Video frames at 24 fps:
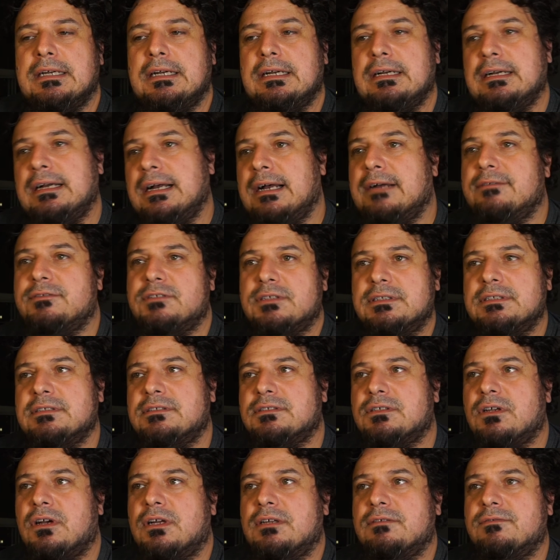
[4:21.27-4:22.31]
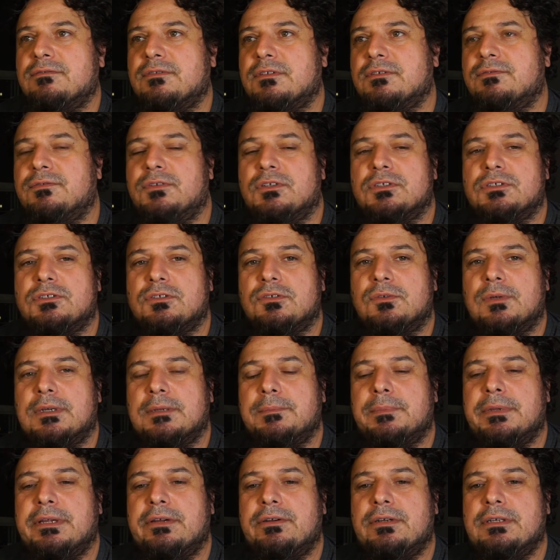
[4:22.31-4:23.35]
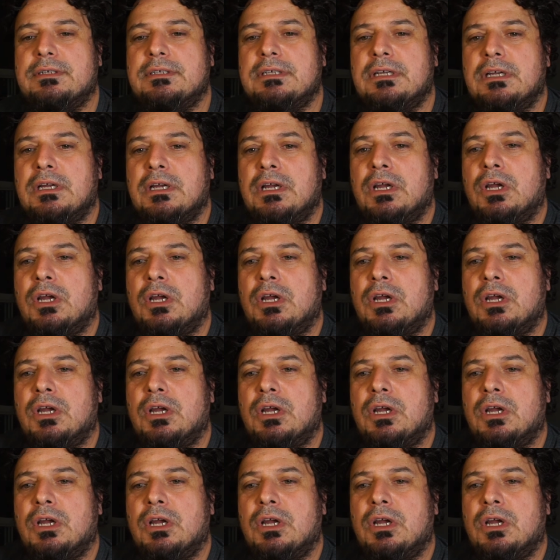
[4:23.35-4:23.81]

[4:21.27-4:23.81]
after this kind of the first 2 week period.